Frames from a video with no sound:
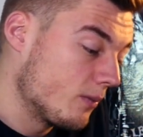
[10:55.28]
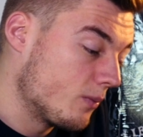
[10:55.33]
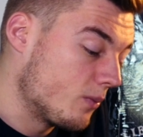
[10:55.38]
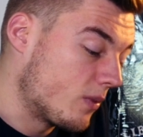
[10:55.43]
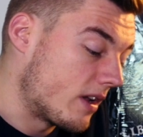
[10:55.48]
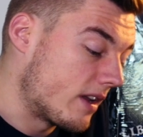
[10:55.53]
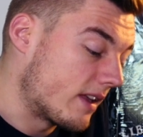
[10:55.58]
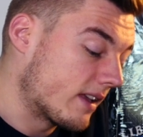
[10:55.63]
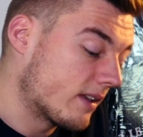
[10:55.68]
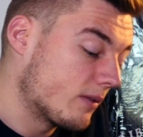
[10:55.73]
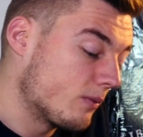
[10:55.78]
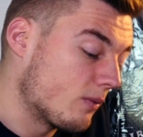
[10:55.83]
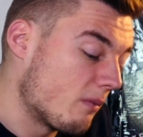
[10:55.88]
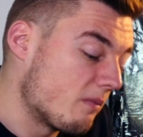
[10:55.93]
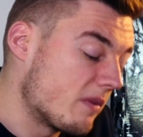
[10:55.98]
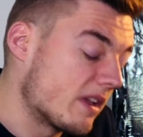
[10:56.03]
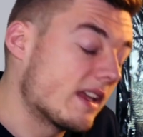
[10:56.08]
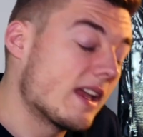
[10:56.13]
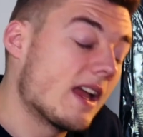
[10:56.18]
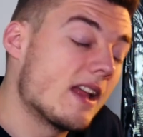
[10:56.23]
when
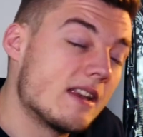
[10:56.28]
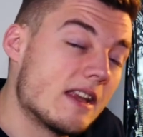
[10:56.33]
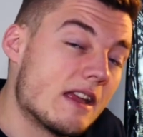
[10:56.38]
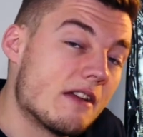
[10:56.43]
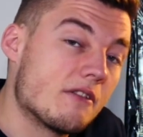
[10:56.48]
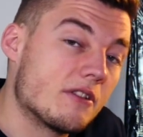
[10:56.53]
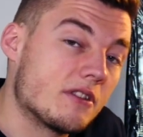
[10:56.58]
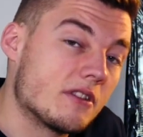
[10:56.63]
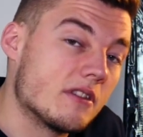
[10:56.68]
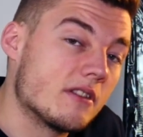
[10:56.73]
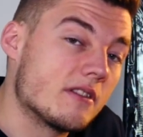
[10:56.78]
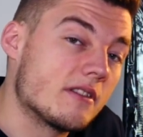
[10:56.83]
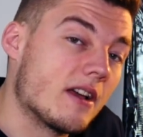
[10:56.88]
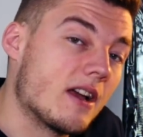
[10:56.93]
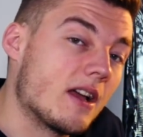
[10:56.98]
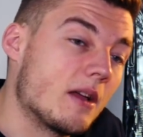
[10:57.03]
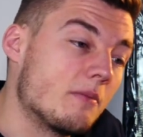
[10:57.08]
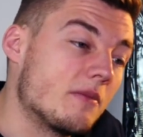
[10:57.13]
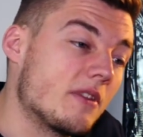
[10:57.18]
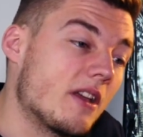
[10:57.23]
we get nearer to the time,